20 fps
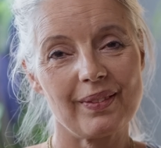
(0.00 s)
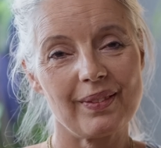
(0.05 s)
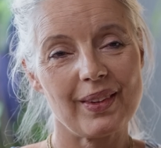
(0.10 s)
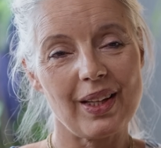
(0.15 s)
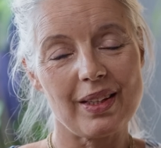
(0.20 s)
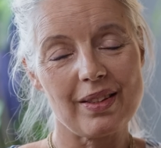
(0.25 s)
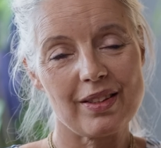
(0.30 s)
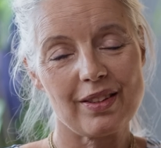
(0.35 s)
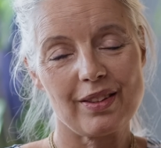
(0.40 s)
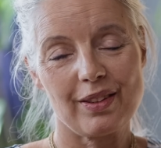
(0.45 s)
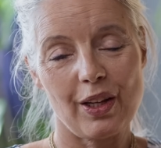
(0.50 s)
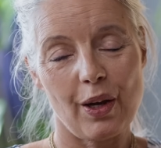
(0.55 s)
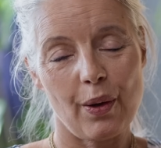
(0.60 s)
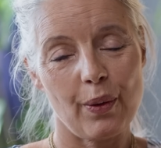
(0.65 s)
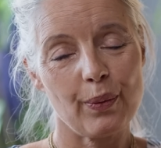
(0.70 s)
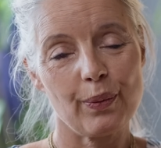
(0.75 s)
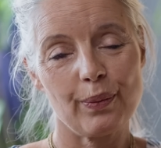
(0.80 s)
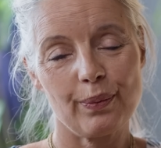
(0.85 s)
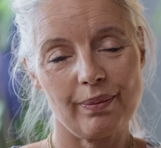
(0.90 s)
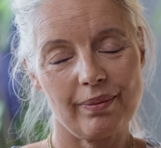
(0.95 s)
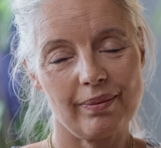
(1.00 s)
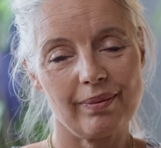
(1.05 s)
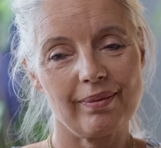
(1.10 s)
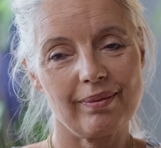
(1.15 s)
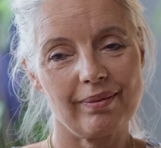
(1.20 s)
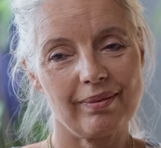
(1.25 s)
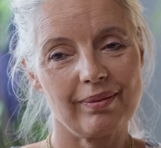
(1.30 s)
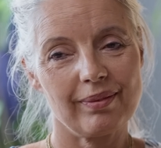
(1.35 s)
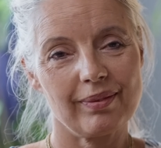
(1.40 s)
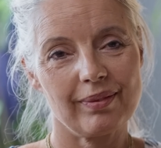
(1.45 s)
That's now
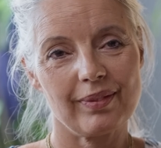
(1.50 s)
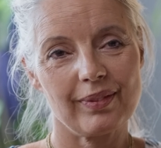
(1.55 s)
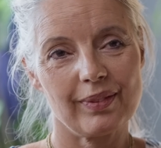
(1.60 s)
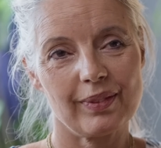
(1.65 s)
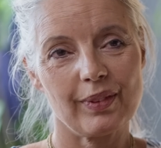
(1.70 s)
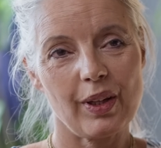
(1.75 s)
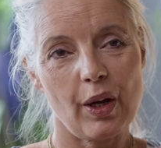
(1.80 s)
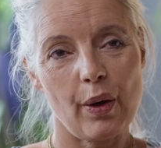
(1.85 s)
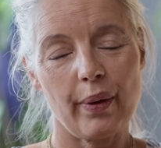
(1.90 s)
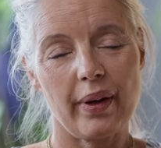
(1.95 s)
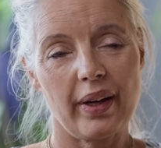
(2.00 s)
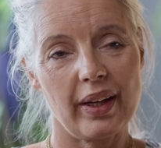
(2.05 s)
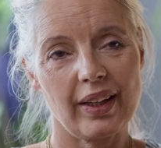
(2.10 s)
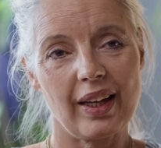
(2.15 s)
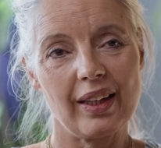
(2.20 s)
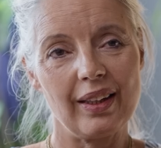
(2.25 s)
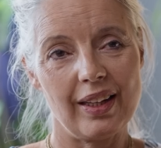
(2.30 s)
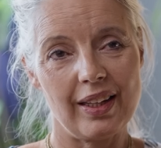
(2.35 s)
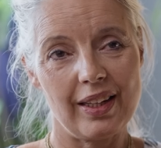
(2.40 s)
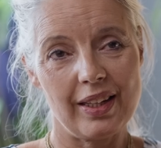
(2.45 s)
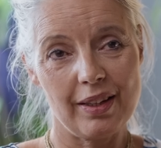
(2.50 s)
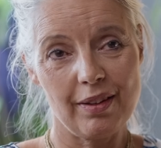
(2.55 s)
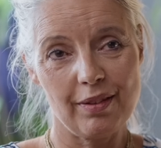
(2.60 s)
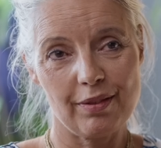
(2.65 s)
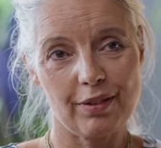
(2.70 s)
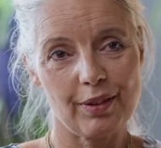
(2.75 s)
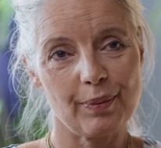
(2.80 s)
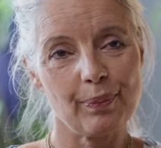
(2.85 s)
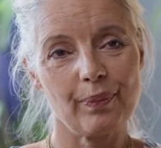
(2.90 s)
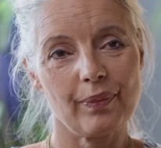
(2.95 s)
how I can
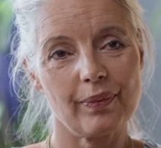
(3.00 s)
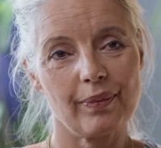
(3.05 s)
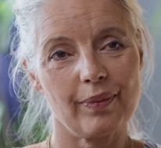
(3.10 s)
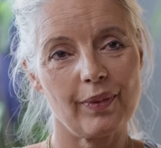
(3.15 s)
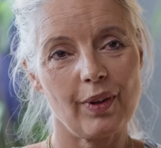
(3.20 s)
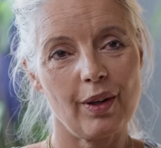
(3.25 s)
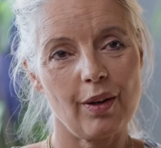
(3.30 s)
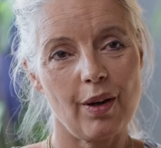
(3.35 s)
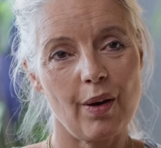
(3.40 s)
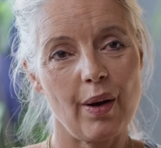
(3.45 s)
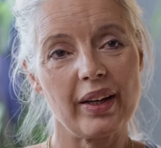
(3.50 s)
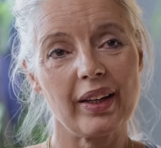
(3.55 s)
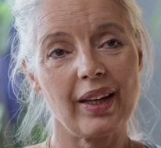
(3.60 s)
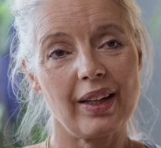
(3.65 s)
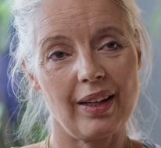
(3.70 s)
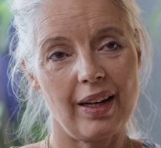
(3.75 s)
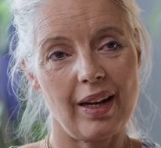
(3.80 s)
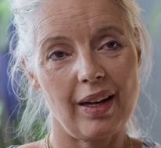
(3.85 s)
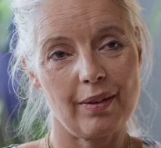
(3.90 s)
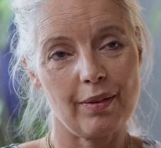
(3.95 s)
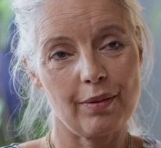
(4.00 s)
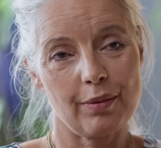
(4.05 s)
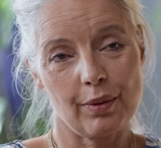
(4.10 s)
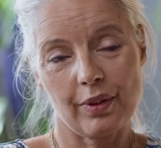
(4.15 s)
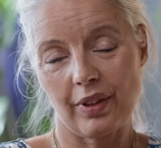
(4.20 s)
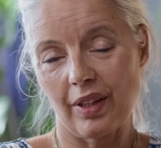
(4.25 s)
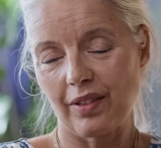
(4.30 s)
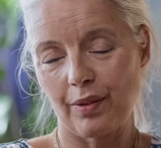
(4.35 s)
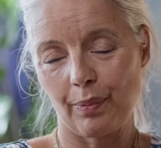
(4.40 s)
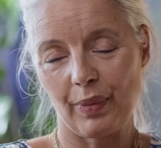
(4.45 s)
live, how I can
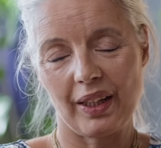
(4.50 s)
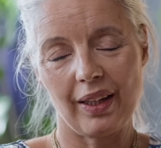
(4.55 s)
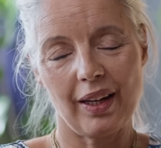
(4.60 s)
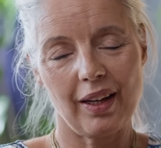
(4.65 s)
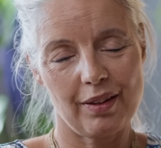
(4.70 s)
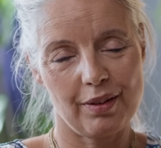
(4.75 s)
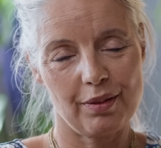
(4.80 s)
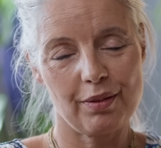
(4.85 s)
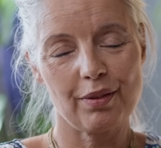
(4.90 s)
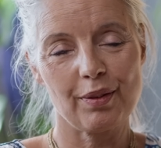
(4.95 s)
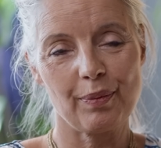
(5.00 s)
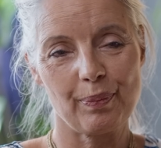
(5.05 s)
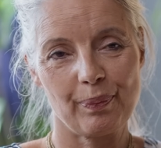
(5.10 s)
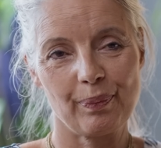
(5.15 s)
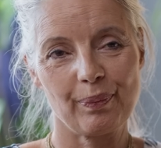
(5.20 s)
love. That's my life.